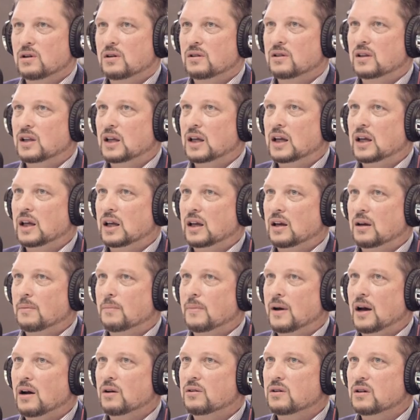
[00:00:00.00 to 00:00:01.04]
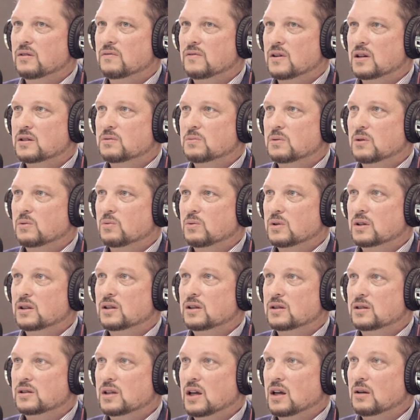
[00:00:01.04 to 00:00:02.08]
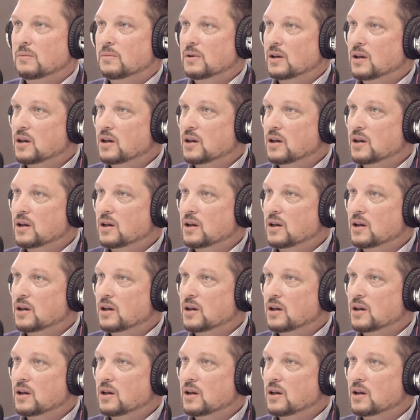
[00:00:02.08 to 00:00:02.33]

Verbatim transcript: start thinking about investment real estate